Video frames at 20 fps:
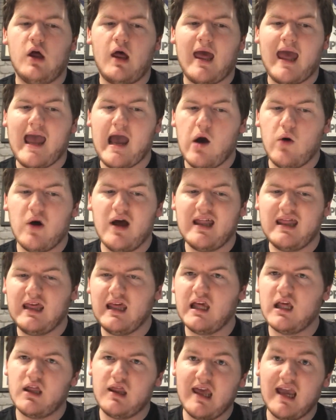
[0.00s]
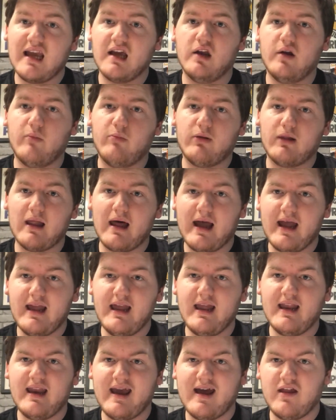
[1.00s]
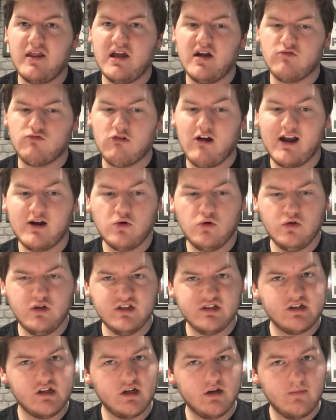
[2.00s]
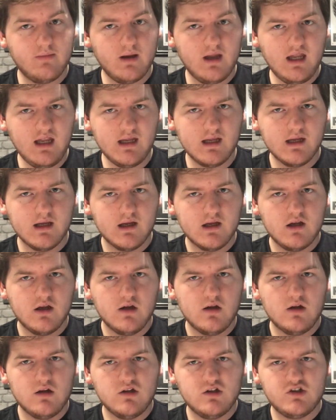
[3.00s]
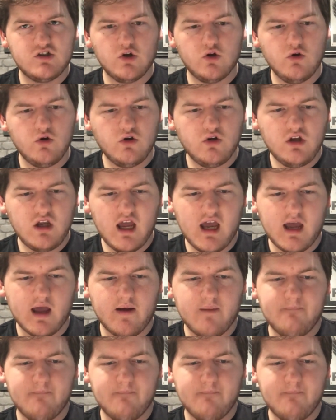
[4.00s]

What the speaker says: how I think they're going to play and how their record is going to be. So, yeah.